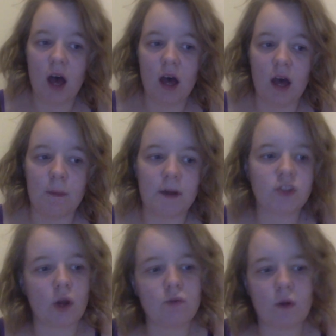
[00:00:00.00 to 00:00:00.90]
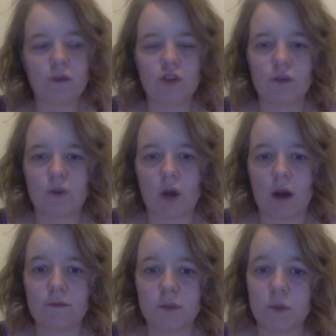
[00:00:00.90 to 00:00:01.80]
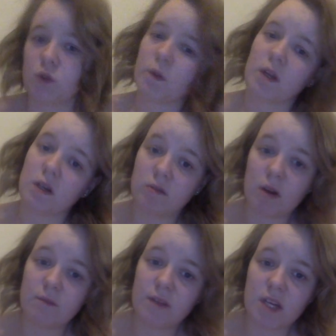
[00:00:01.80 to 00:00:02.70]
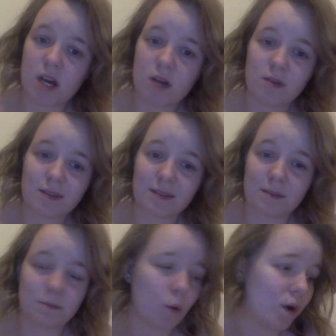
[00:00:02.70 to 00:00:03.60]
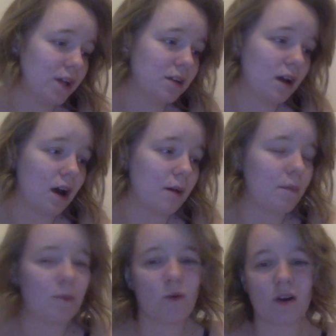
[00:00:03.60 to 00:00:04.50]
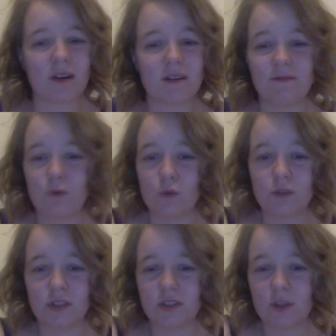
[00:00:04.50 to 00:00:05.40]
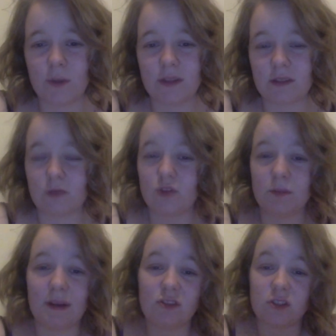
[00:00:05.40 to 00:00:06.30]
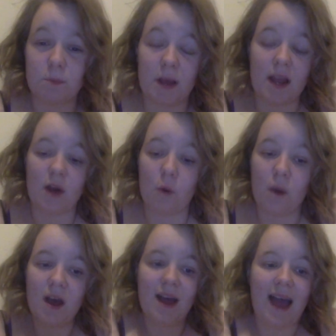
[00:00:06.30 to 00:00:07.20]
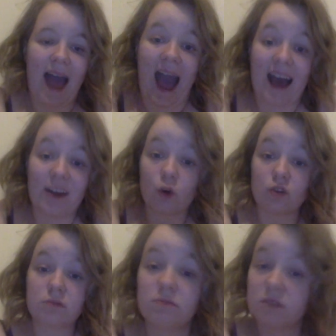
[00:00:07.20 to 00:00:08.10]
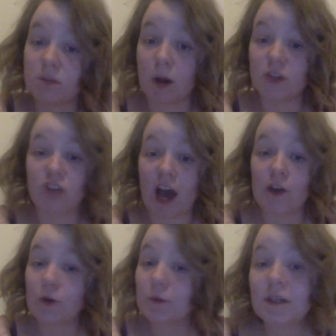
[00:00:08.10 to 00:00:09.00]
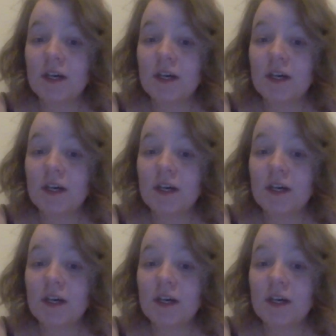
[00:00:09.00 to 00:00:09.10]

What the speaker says: I don't know if she'll feel comfortable doing her own videos at some point. I'm not going to force her to do it, so she may just be a little add-on to my channel.